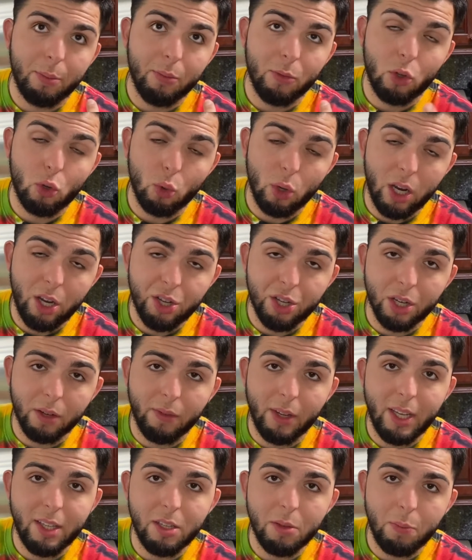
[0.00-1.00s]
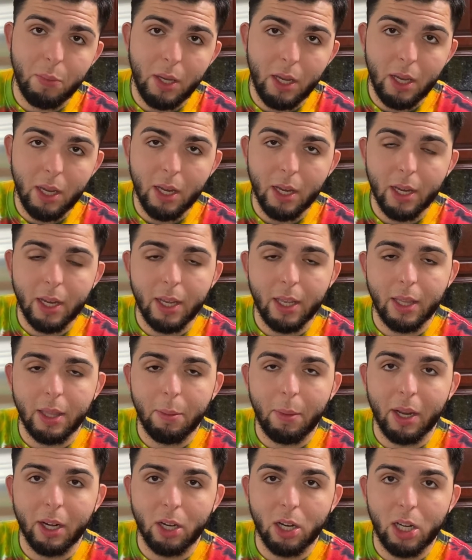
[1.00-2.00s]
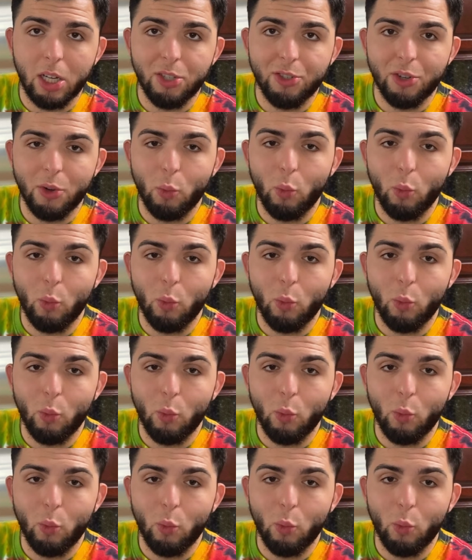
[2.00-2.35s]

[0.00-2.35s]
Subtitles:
creation of ATP in the mitochondria,